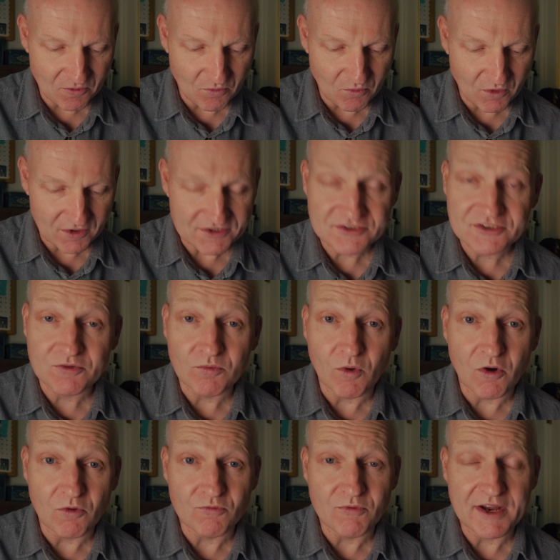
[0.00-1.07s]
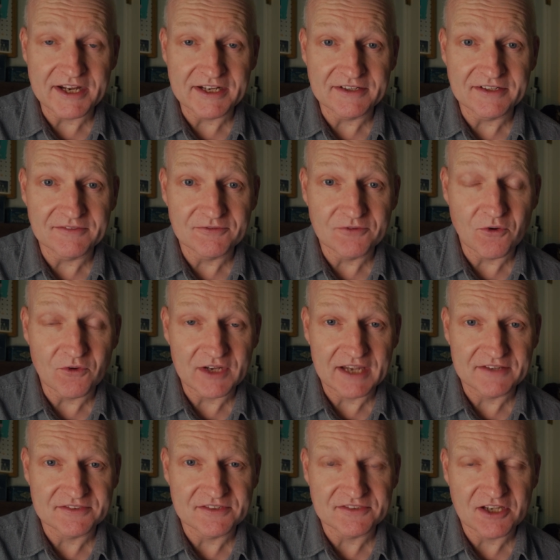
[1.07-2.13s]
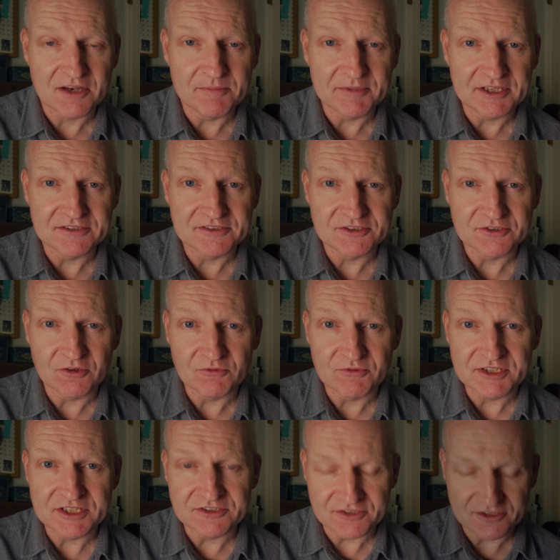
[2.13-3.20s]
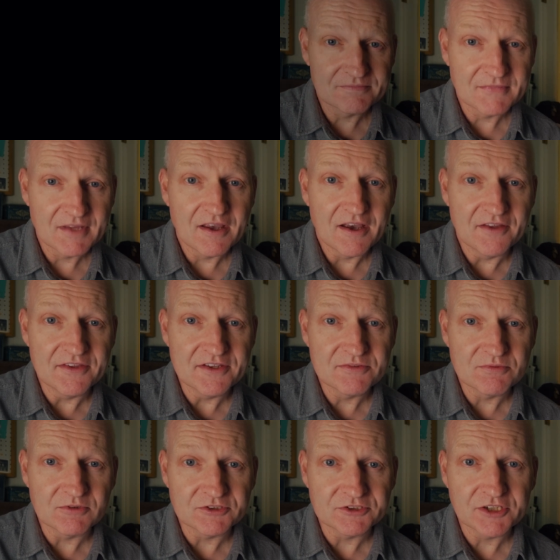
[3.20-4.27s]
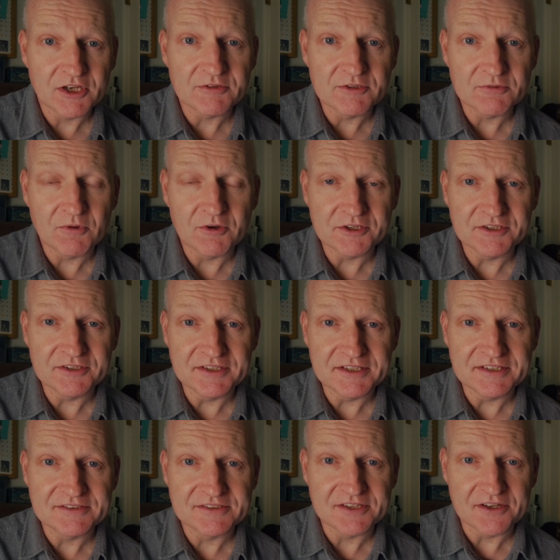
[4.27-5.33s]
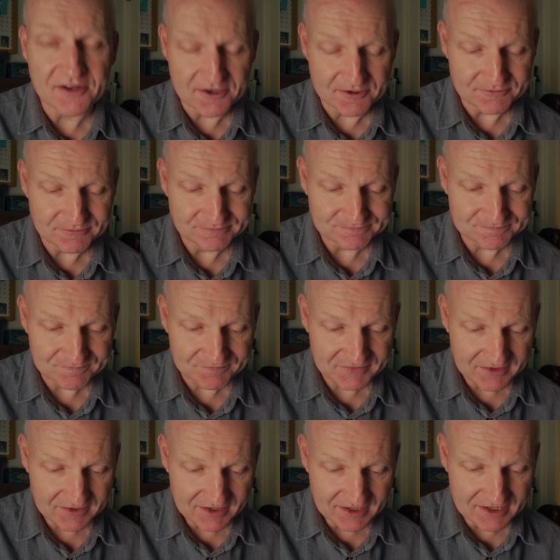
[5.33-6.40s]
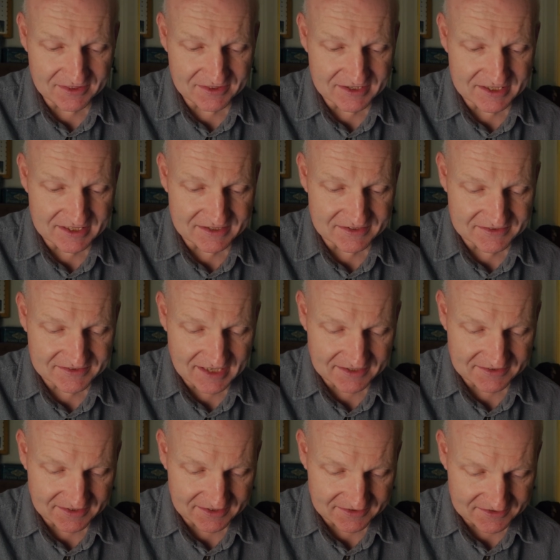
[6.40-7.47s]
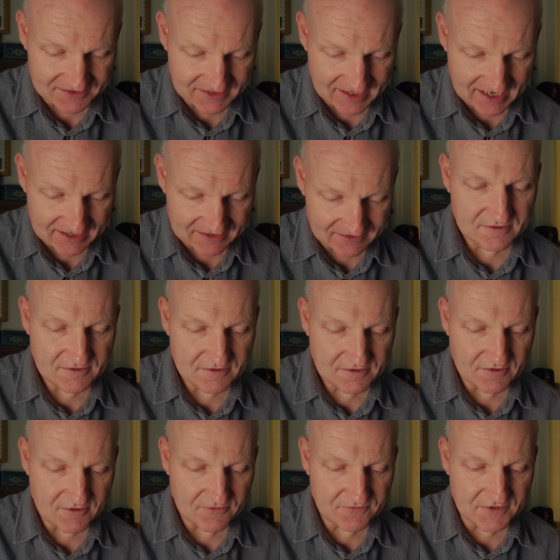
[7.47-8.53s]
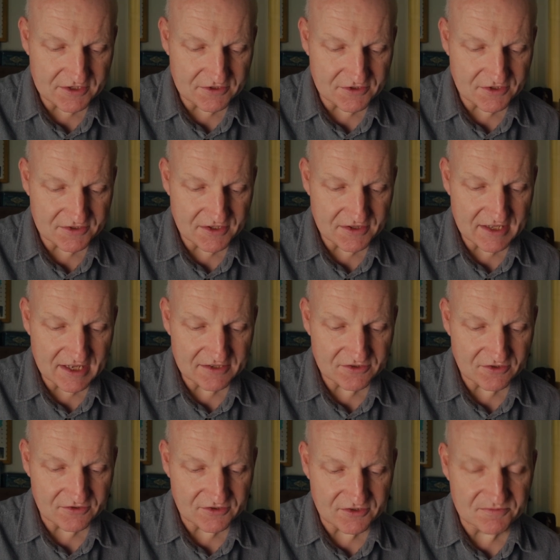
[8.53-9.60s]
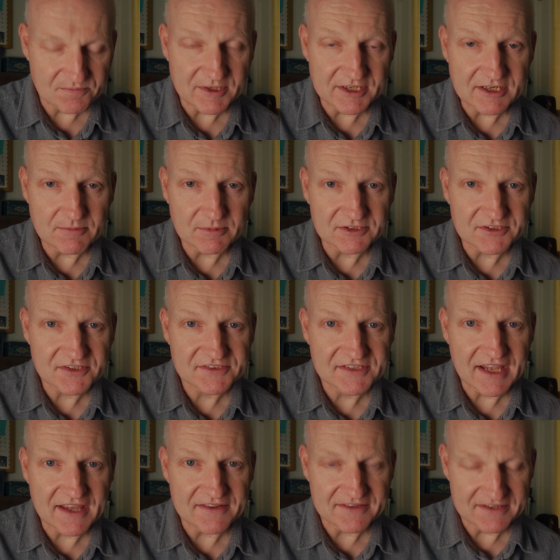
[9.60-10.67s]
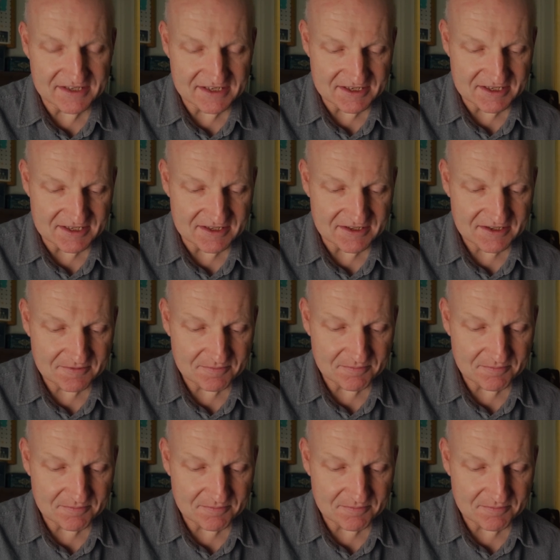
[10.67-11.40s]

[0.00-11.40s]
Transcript: what rain forecast is coming into your region, and this will show you what you need to know. In the settings again, there are features in there such as being able to set the